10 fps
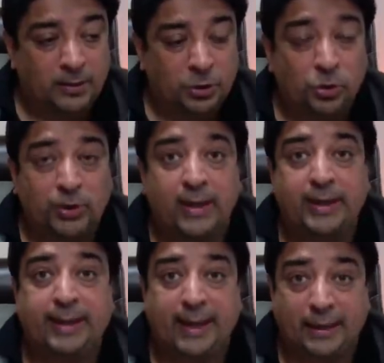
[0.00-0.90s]
you
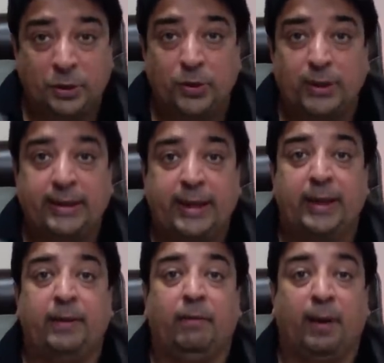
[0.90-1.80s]
can get your
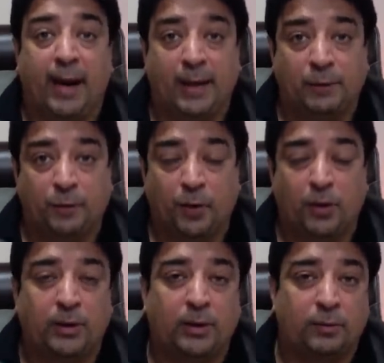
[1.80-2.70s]
gig ranked
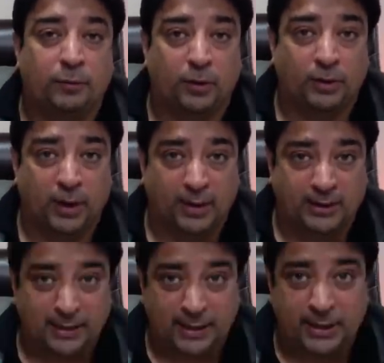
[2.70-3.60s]
for
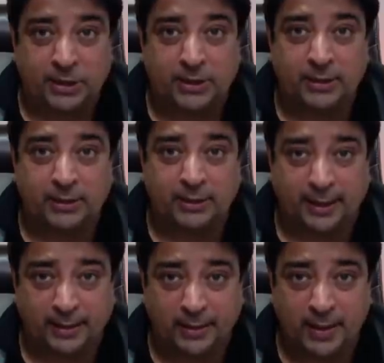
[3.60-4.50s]
translation
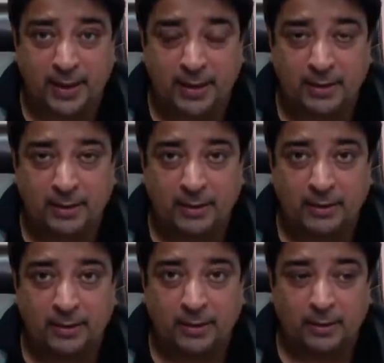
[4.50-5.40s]
category
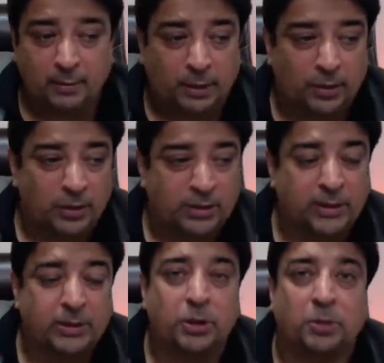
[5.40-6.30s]
because
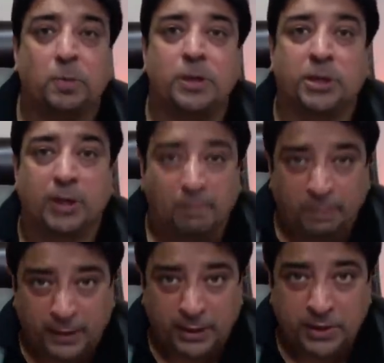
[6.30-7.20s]
there's not much
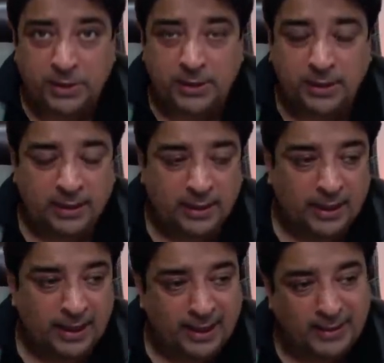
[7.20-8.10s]
competition.
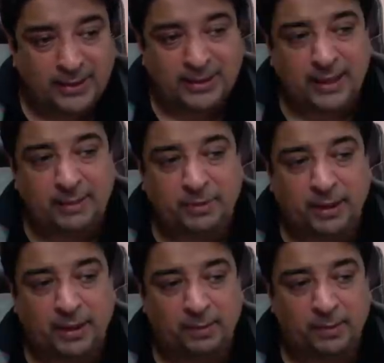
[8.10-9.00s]
And at the same
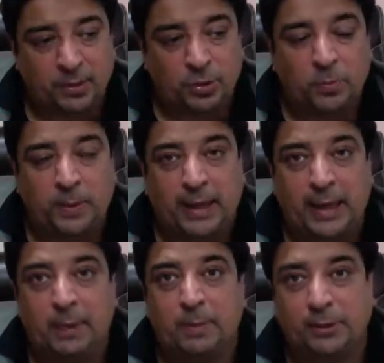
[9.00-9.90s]
time, you'll be
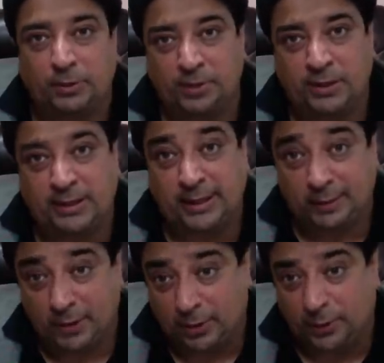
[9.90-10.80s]
able to receive
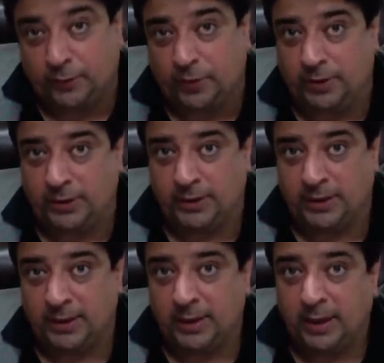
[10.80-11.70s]
a lot of orders.
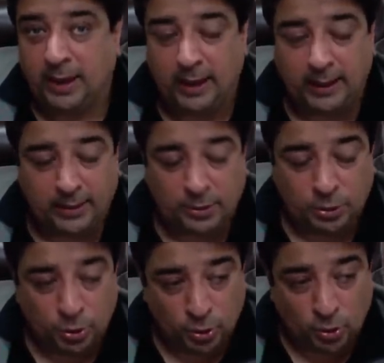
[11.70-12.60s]
I
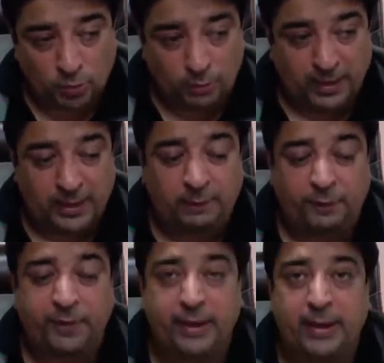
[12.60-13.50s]
know many
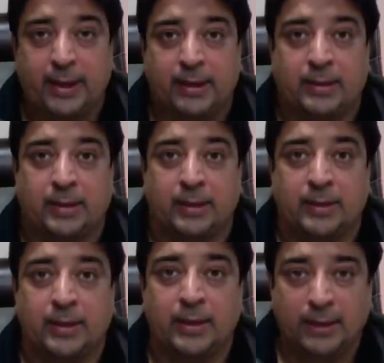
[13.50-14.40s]

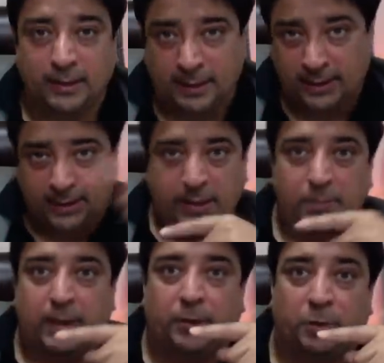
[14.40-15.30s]
freelancers, courtesy
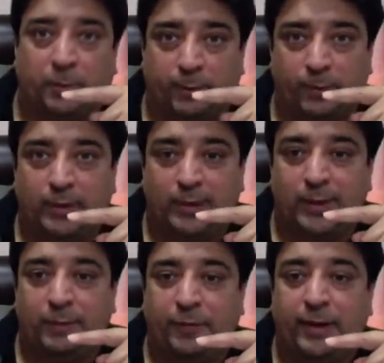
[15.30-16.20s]
my group,
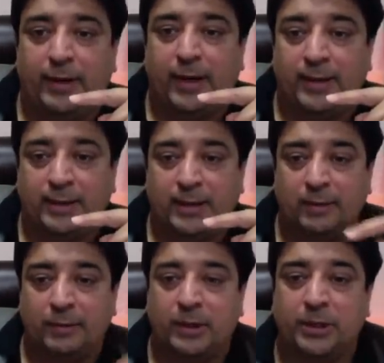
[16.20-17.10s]
Learn
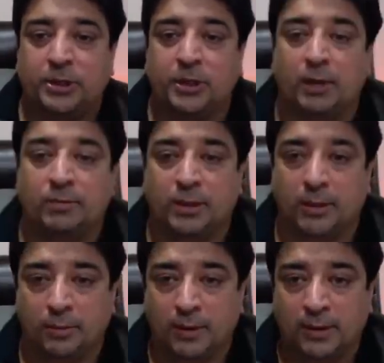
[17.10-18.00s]
Freelancing with Hisham
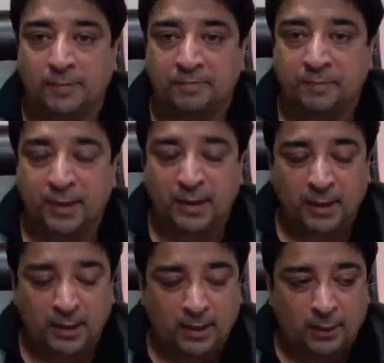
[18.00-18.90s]
Sabar,
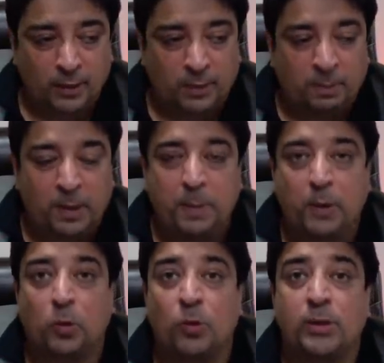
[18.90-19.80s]
where
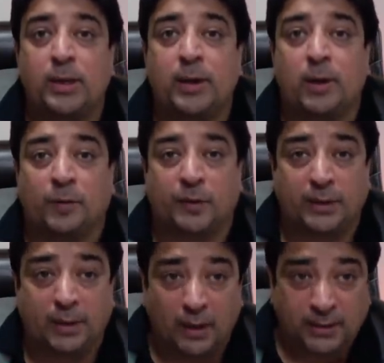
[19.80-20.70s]
people only offer
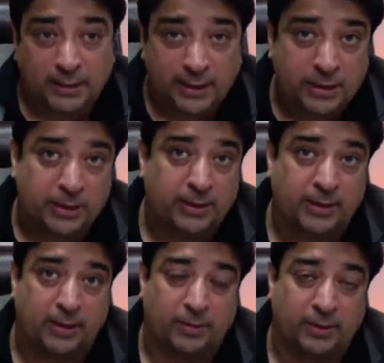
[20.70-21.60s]
translation
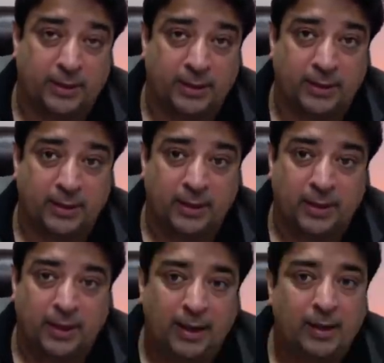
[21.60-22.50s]
services
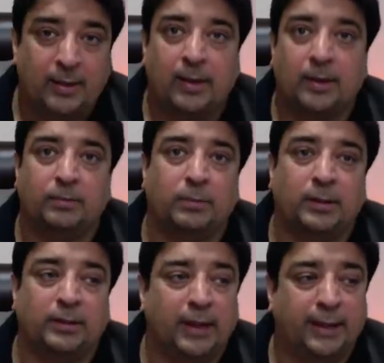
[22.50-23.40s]
and
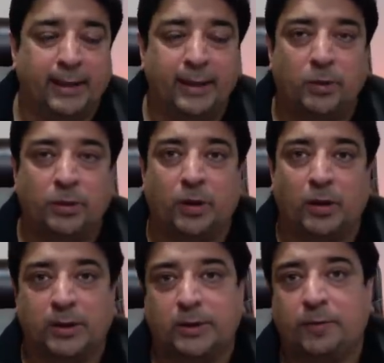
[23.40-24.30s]
they're getting good
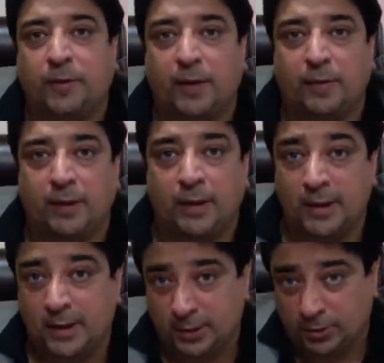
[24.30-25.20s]
orders on Fiverr.
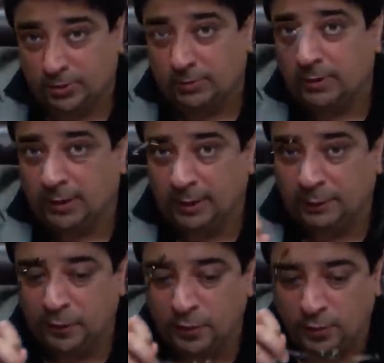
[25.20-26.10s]
So
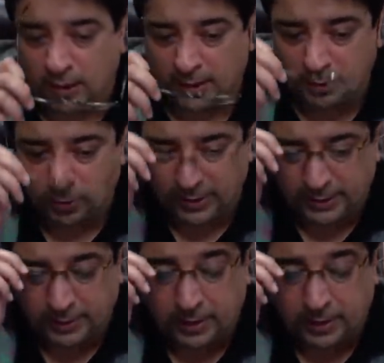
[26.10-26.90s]
if you are good at